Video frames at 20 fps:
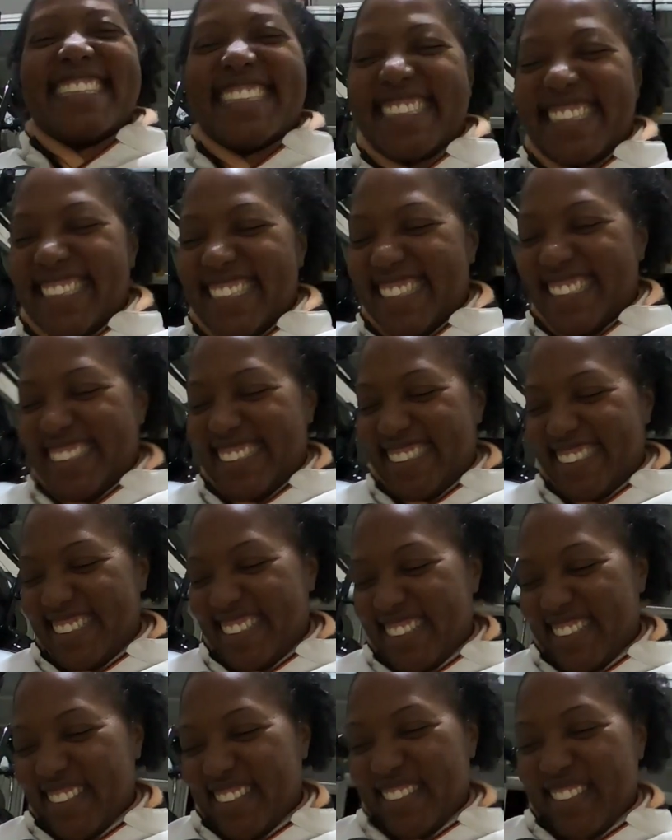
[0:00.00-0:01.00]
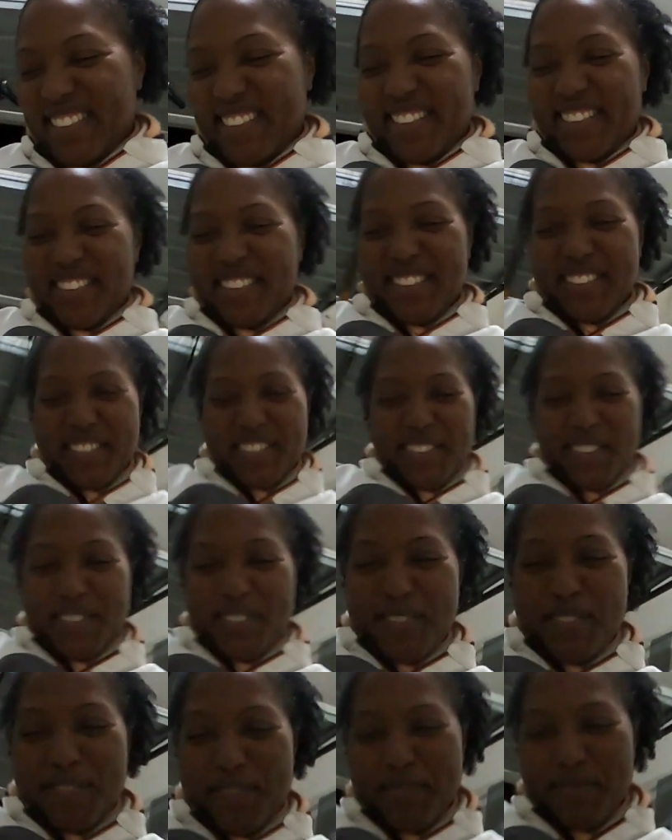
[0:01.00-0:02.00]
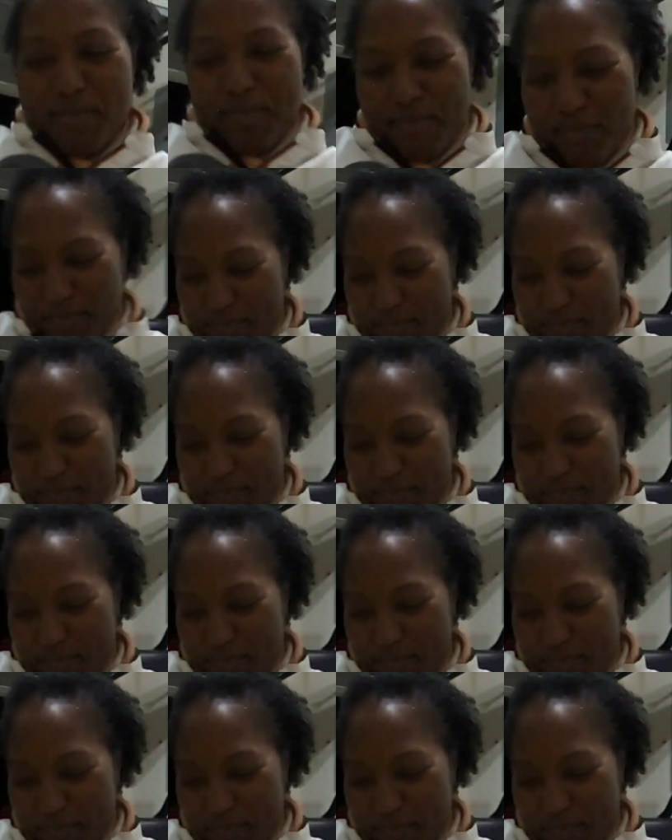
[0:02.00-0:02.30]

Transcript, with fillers: the way back from Sturgis, y'all, you